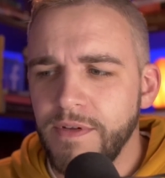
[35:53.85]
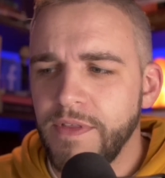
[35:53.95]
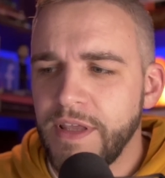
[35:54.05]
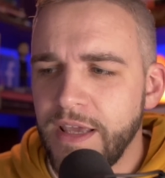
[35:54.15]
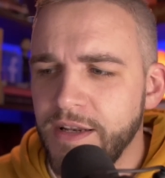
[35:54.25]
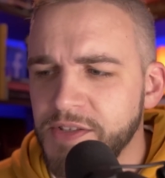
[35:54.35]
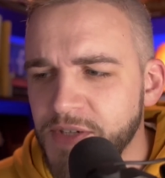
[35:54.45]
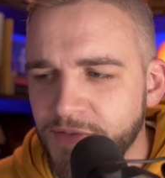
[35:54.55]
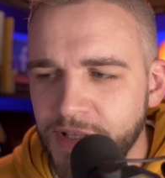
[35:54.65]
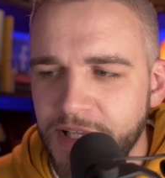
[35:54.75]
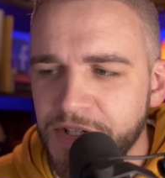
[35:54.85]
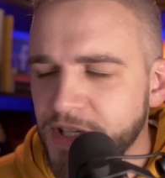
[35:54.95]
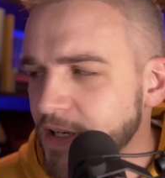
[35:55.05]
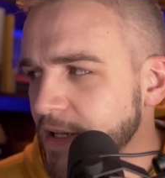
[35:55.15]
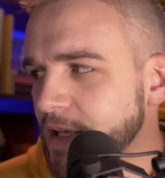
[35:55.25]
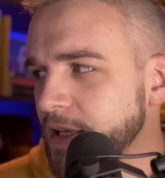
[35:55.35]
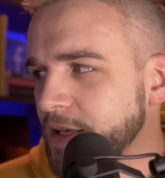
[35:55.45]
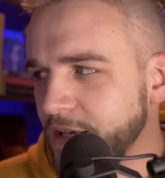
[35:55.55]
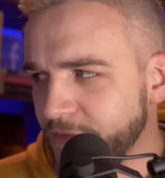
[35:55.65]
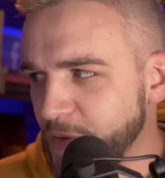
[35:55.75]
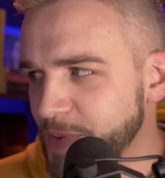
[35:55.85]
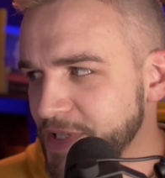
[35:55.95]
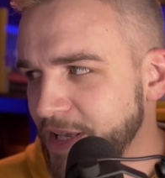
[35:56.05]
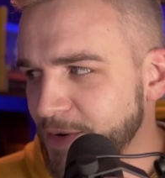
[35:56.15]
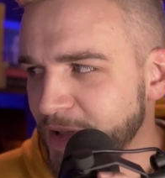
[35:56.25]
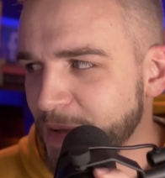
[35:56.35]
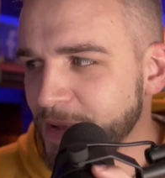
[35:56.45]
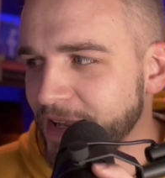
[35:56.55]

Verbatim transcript: the Guinness revelation of the potato famine.